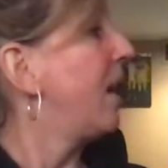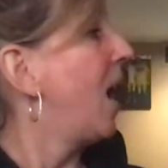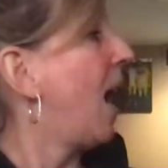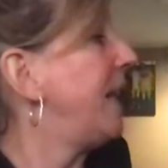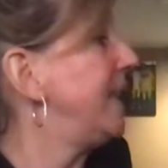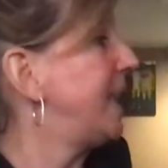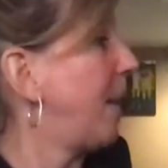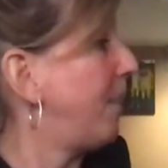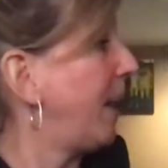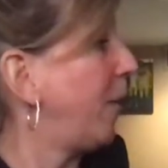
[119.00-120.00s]
I
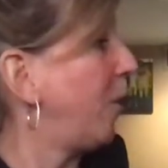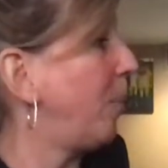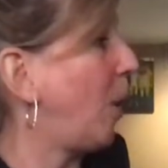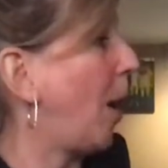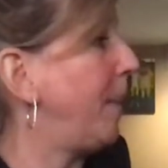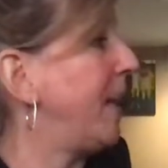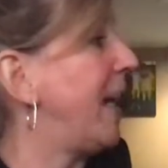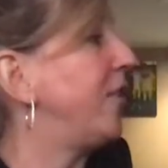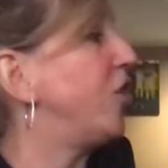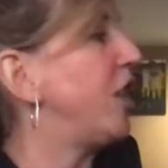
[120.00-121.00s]
stop by her apartment
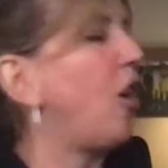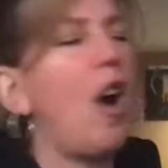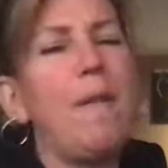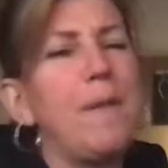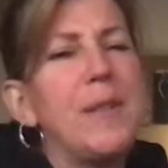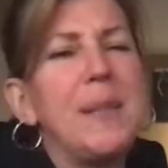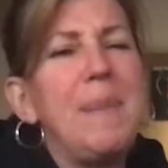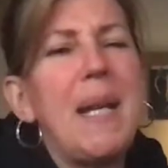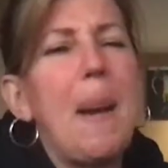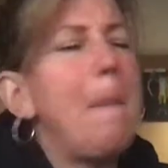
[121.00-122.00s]
and she offers
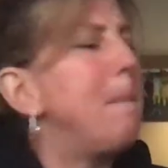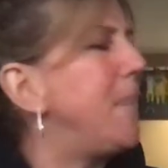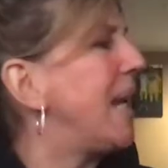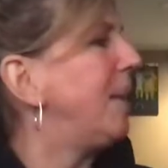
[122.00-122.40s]
me a big